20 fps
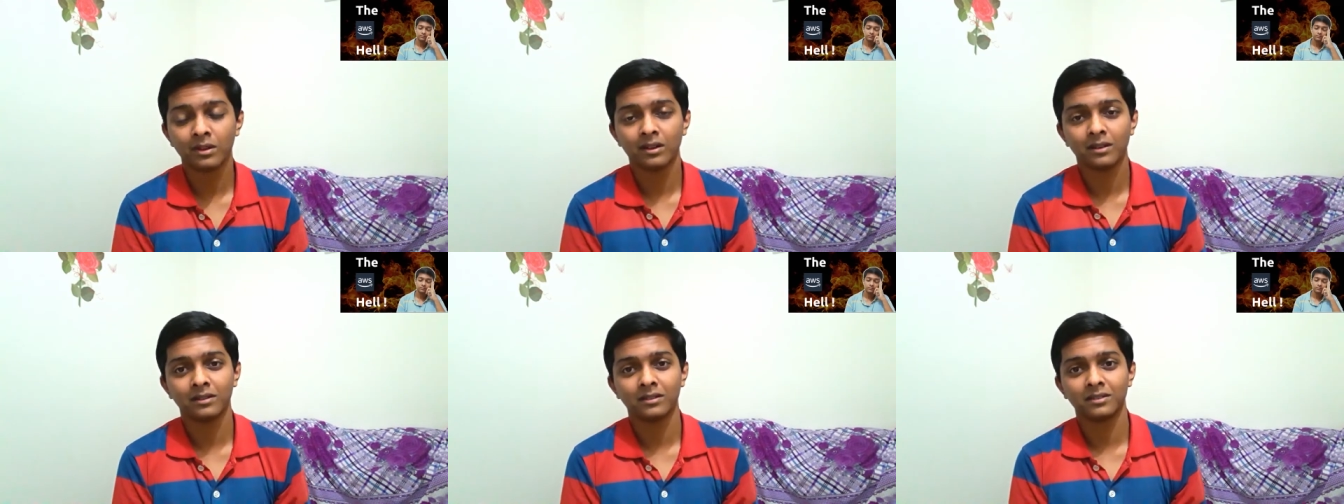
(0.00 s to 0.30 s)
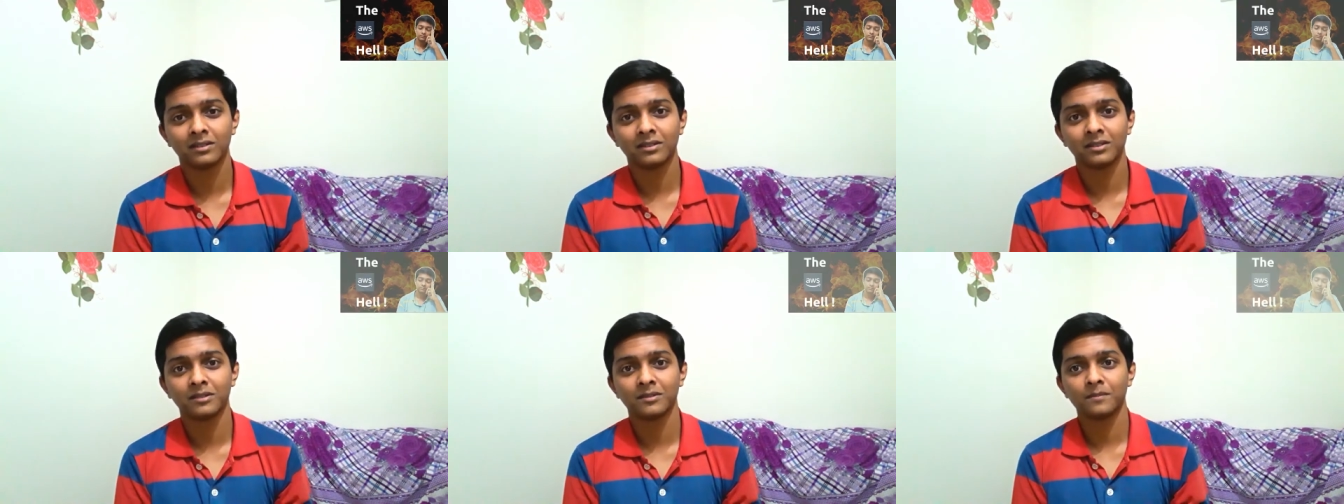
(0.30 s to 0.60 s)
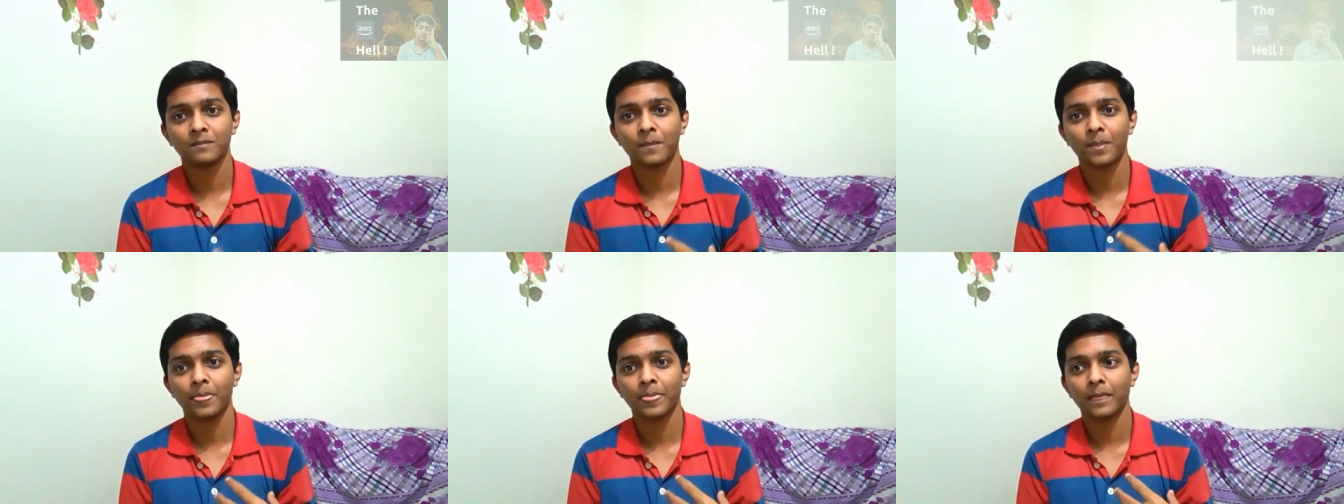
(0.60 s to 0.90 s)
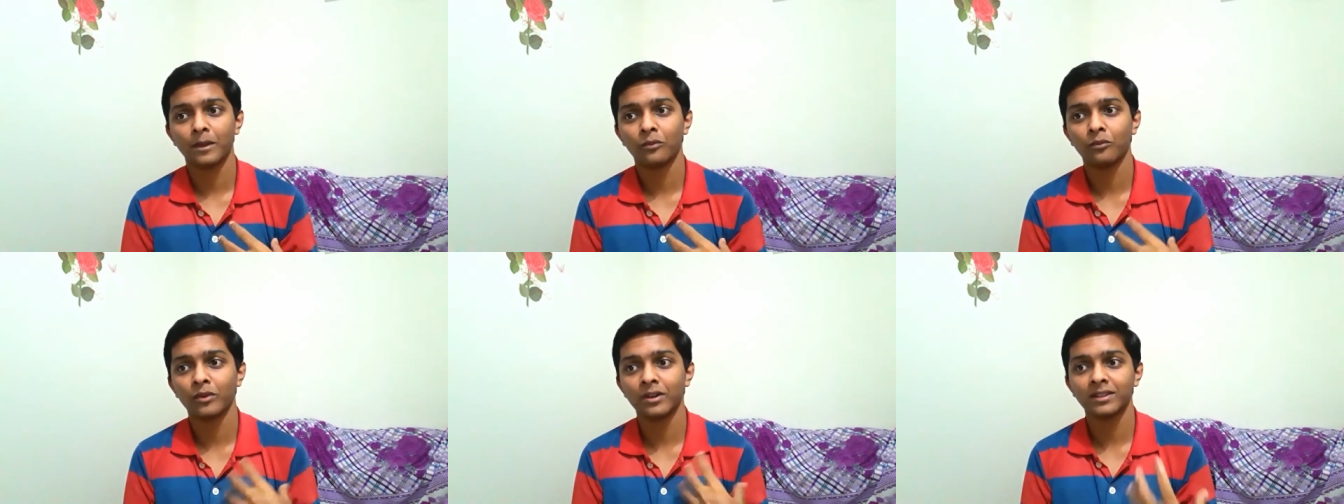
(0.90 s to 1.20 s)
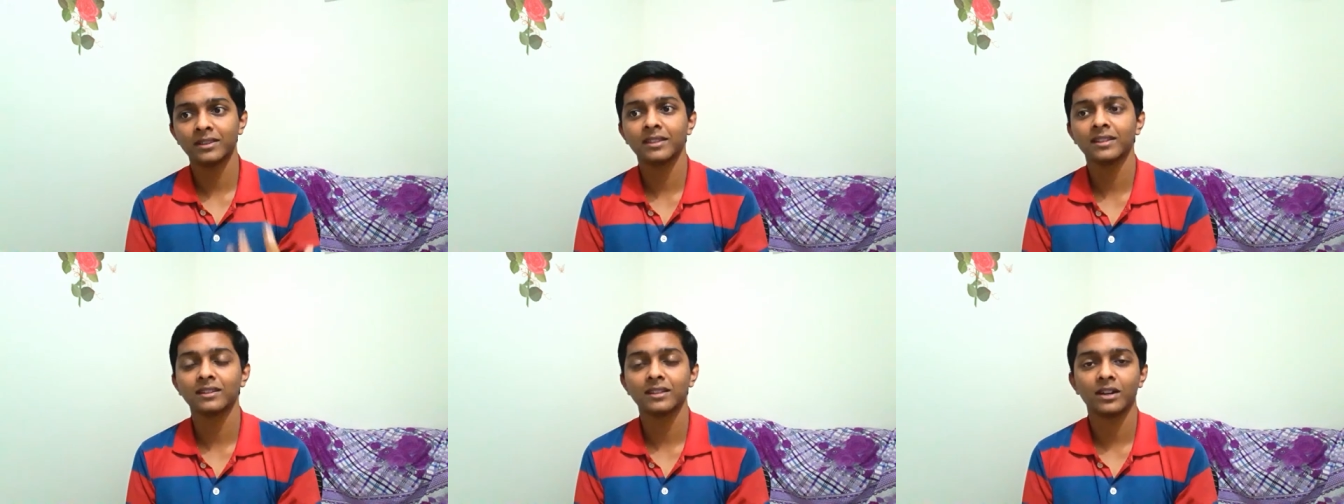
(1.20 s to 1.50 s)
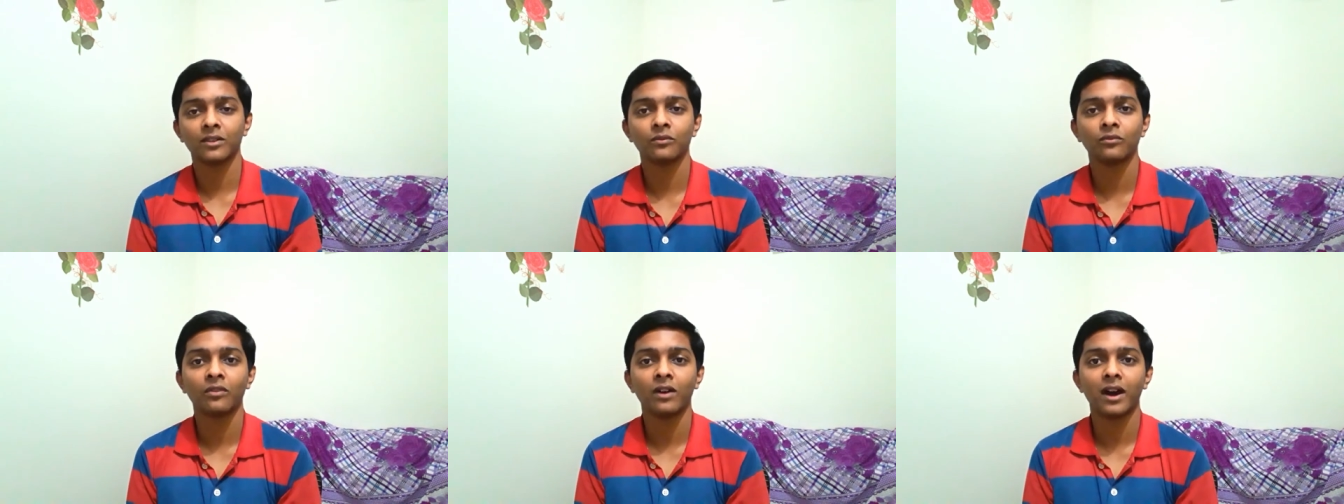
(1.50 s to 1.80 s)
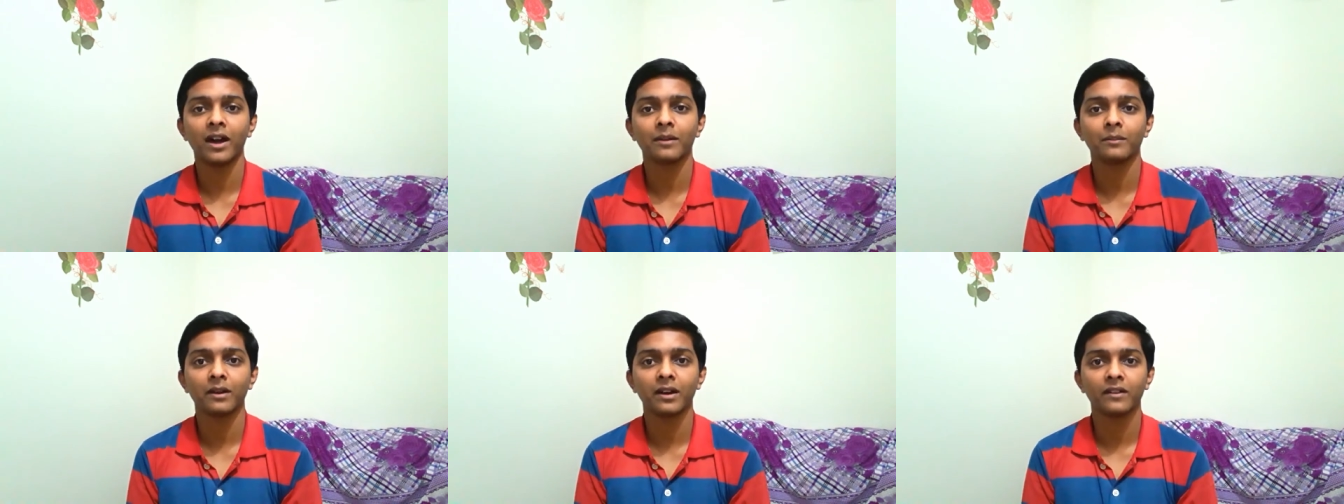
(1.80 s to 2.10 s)
uh, one thing that
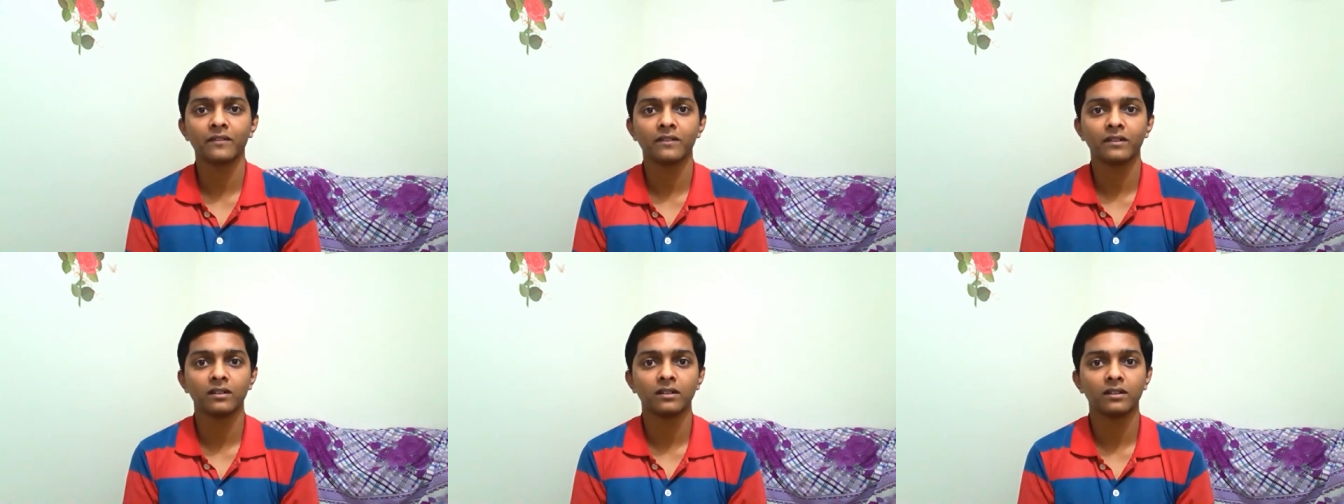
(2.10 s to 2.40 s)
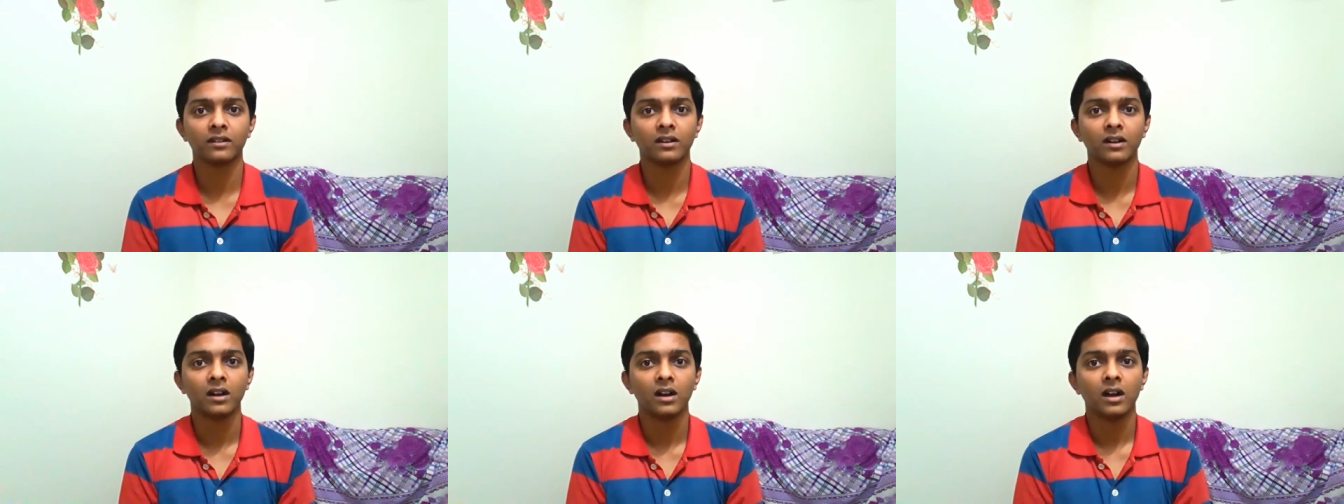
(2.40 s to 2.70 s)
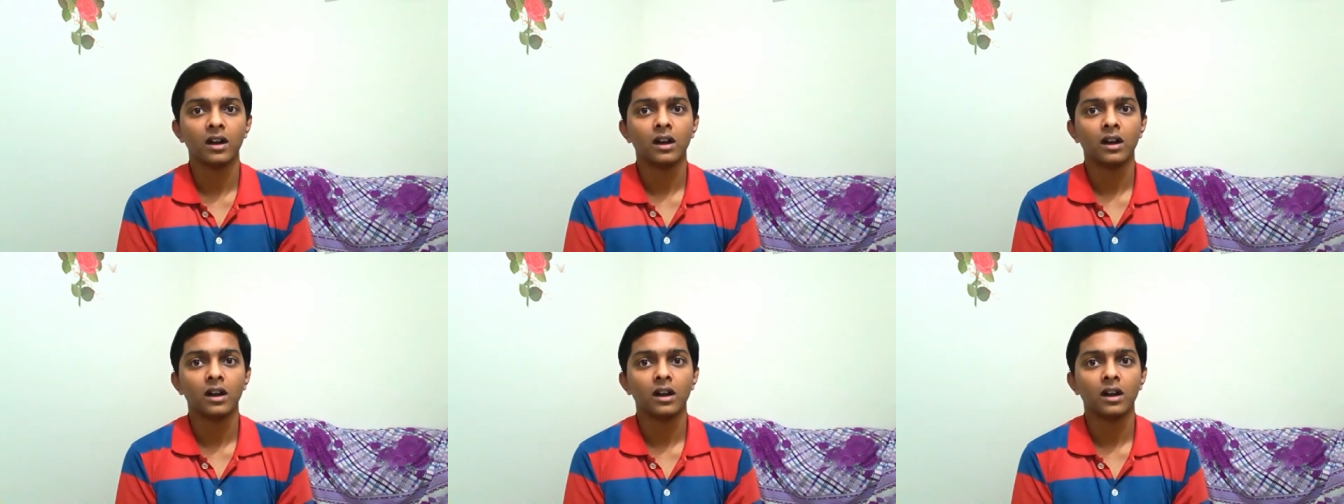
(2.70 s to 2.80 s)
why my uh,